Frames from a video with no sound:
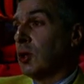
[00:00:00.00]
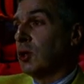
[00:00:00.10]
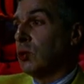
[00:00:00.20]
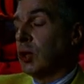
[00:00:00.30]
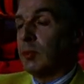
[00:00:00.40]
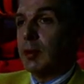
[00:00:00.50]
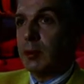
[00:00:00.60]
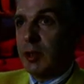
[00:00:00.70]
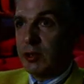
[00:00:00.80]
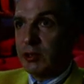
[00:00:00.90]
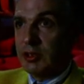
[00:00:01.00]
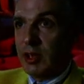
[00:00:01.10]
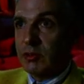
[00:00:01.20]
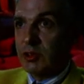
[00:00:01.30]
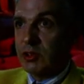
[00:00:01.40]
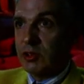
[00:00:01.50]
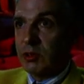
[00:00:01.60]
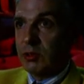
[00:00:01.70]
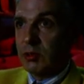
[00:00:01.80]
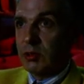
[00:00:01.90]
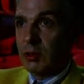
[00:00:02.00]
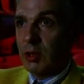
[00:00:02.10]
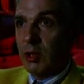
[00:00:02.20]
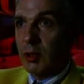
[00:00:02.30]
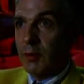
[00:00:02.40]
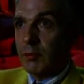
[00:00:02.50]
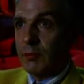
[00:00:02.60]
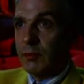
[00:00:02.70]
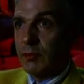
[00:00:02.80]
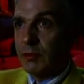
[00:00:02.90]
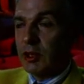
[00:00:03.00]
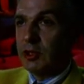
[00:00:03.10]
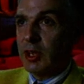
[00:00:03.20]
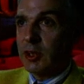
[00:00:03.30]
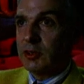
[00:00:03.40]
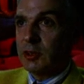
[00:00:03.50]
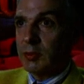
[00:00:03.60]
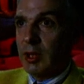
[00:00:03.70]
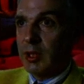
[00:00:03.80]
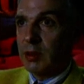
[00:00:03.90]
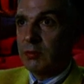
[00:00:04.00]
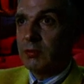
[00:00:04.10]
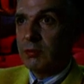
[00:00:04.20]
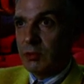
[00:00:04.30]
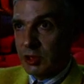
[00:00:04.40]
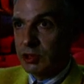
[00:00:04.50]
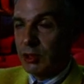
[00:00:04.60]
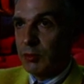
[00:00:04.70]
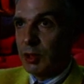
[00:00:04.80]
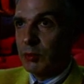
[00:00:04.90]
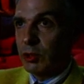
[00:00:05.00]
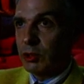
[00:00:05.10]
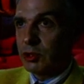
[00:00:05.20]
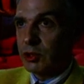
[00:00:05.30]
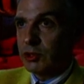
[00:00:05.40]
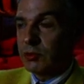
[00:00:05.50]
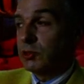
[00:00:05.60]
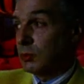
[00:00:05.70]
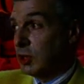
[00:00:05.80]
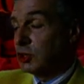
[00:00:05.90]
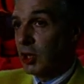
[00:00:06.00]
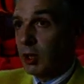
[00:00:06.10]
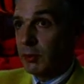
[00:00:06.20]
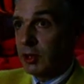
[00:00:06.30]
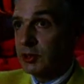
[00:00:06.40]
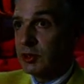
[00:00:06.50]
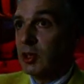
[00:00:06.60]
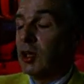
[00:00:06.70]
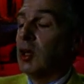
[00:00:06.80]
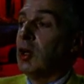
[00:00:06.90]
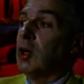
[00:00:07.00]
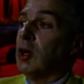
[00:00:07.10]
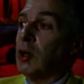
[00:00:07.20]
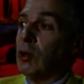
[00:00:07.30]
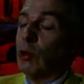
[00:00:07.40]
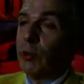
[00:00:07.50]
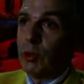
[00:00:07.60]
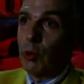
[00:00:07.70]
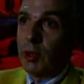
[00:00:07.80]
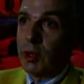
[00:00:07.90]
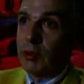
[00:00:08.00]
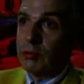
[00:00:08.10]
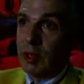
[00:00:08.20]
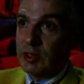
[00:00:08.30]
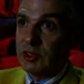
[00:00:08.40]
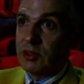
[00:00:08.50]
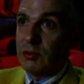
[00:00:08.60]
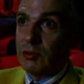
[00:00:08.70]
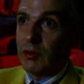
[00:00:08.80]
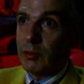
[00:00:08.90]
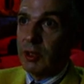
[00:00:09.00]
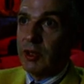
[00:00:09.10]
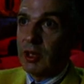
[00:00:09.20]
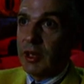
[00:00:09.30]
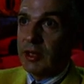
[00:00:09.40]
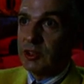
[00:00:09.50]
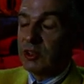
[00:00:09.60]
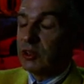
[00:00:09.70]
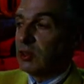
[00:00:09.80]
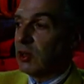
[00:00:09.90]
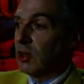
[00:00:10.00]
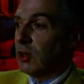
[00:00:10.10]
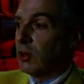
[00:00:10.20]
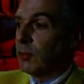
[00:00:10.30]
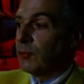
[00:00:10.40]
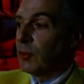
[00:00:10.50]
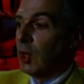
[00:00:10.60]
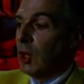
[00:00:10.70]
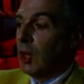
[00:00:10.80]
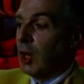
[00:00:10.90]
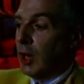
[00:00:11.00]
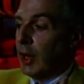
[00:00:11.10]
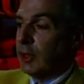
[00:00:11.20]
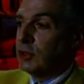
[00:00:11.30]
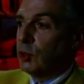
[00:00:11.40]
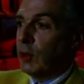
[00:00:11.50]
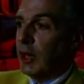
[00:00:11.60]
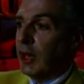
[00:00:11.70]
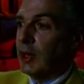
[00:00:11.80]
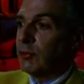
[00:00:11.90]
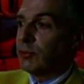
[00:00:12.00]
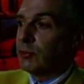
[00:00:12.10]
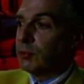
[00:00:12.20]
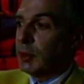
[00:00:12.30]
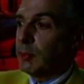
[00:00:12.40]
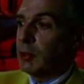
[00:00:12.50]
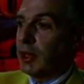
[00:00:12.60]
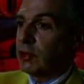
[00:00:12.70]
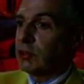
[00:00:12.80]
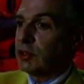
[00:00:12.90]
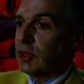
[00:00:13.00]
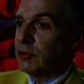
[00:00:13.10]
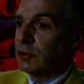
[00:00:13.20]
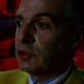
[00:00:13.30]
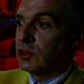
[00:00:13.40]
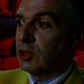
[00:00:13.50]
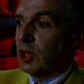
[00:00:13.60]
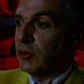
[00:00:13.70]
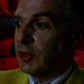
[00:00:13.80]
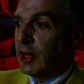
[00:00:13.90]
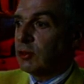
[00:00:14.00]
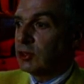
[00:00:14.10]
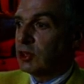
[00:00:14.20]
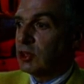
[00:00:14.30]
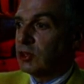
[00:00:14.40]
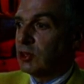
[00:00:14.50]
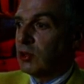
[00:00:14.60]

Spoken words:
You get people like Chris Evans, very talented man, extremely obnoxious, to me charmless, along with all the rest of the media lads. And you have people like Chris Evans, undoubted